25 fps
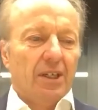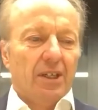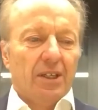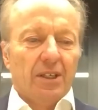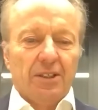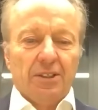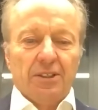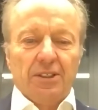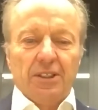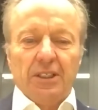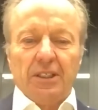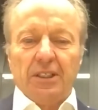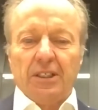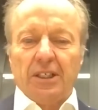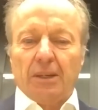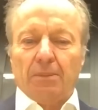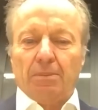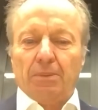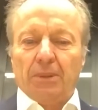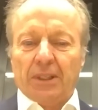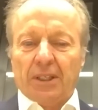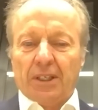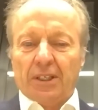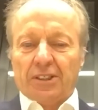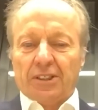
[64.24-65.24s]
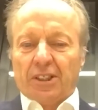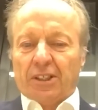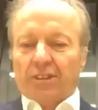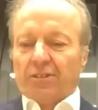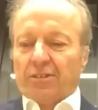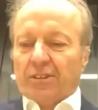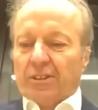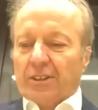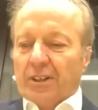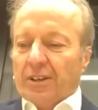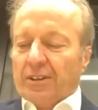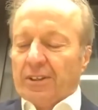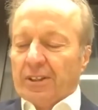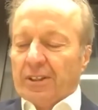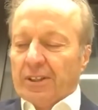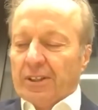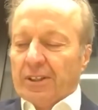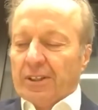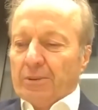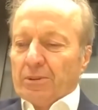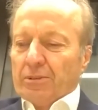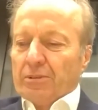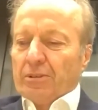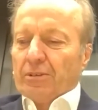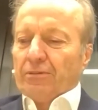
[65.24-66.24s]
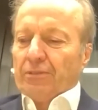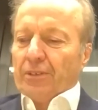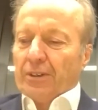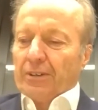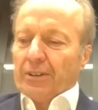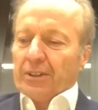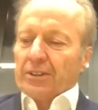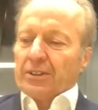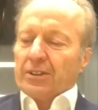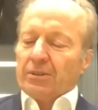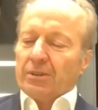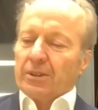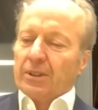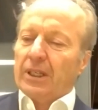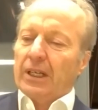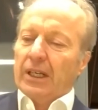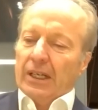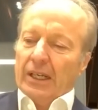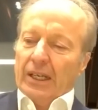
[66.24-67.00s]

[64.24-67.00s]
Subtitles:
and decoupling, etc. I think he was referring to,